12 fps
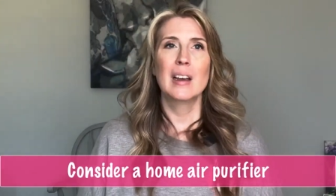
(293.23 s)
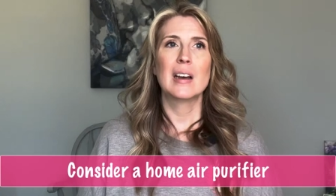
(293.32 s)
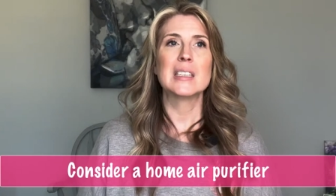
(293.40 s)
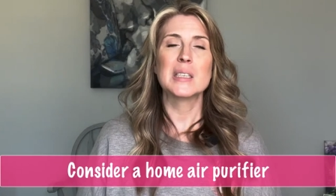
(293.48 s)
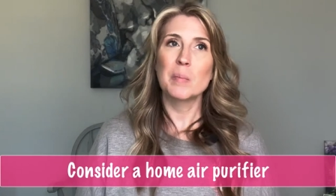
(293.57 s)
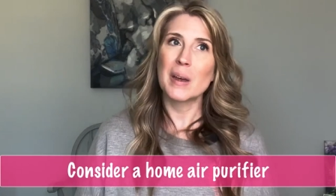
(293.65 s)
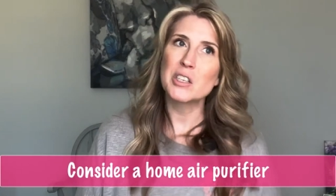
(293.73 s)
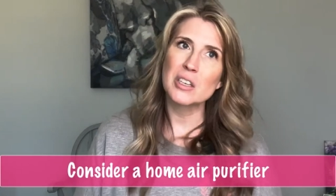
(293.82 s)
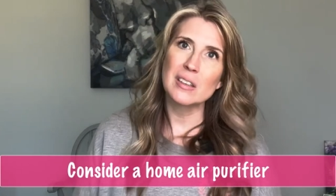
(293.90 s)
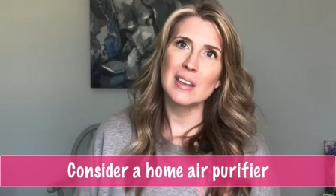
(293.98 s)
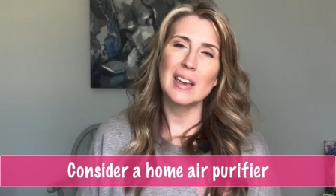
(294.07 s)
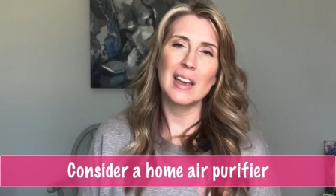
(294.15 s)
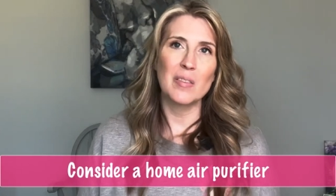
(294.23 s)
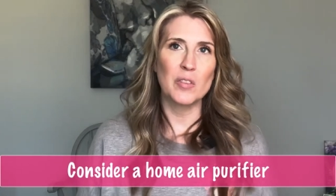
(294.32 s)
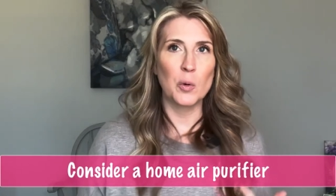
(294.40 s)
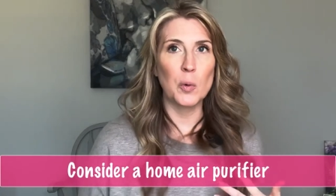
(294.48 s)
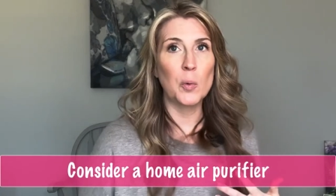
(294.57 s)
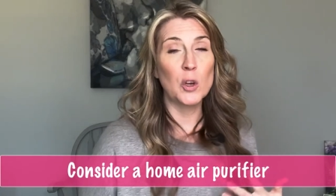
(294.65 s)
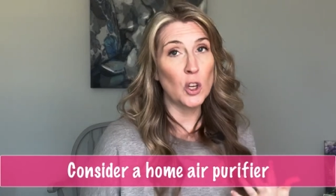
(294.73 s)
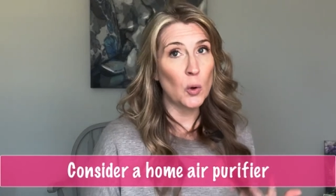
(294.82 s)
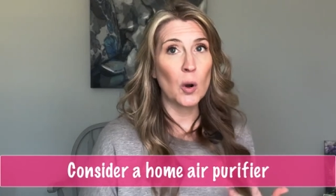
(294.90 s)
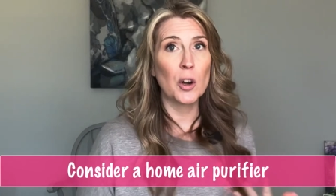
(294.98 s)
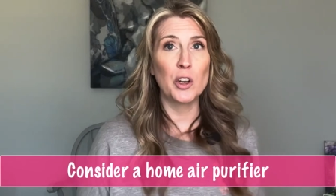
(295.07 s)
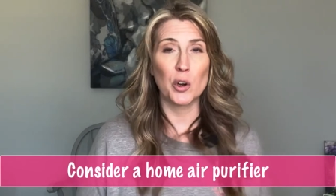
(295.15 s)
especially if you, you
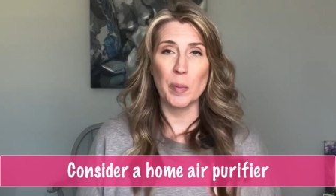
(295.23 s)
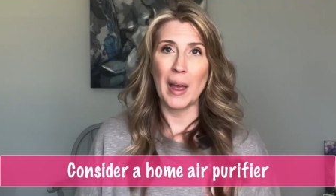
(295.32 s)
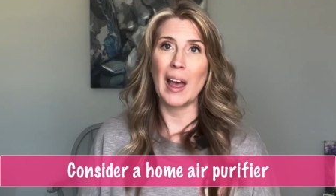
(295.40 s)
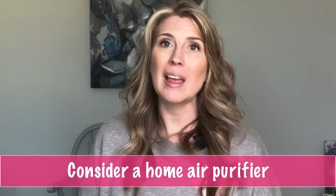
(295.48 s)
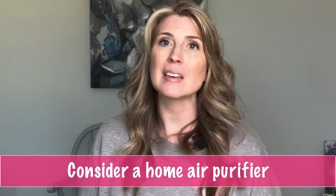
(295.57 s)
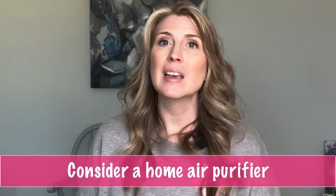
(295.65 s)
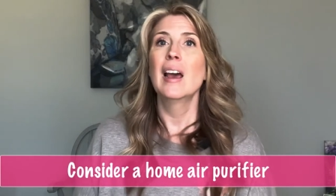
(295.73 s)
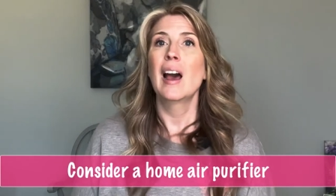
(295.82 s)
or your pet